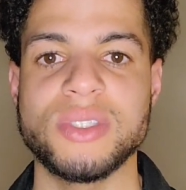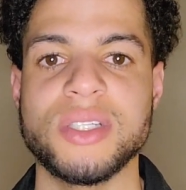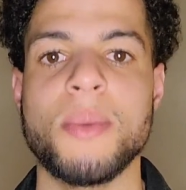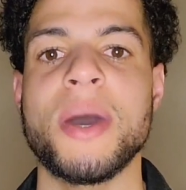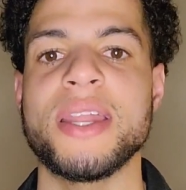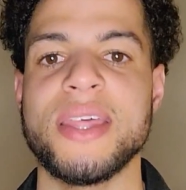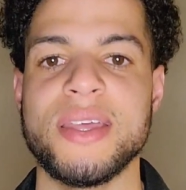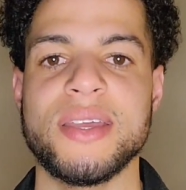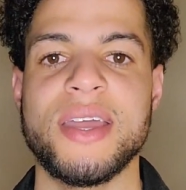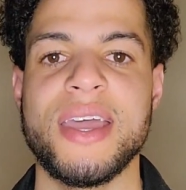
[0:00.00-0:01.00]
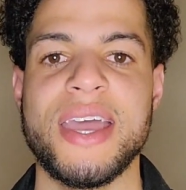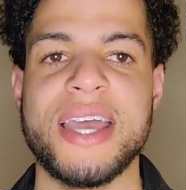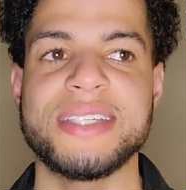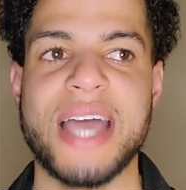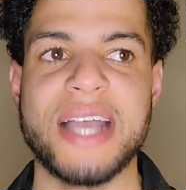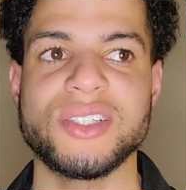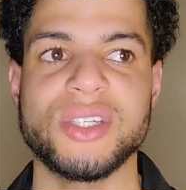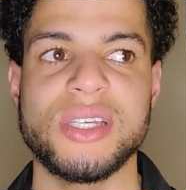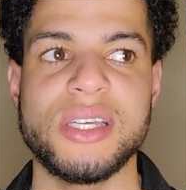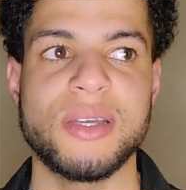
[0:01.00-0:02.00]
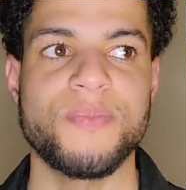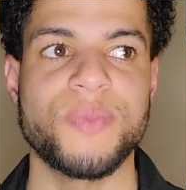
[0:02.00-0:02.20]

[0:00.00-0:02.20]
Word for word: somebody that is actually